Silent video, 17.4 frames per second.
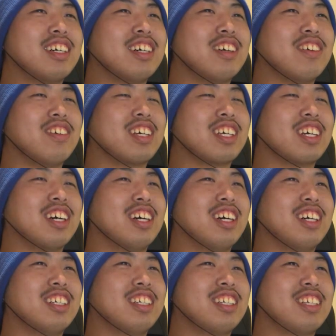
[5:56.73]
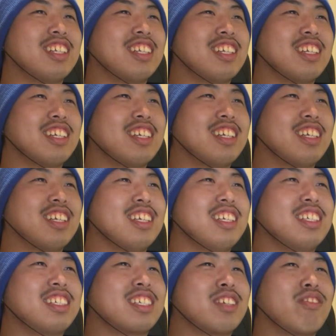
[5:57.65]
Oh my god.
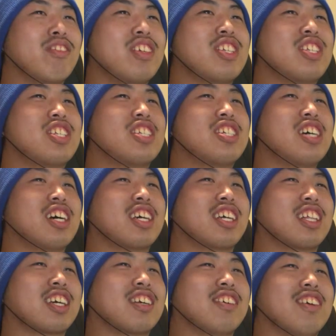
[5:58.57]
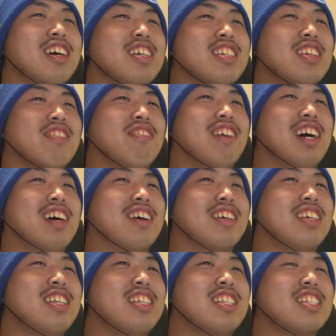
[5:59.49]
He's gonna be stuck in the closet while
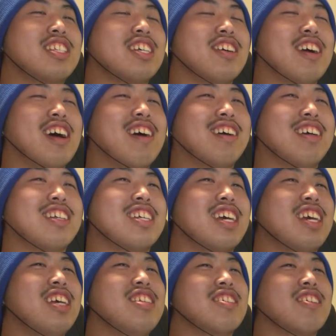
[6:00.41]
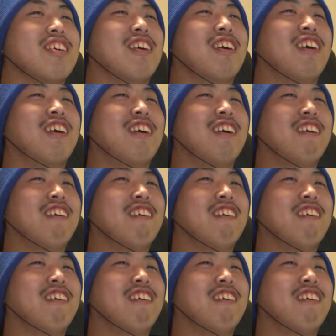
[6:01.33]
he still has a taser.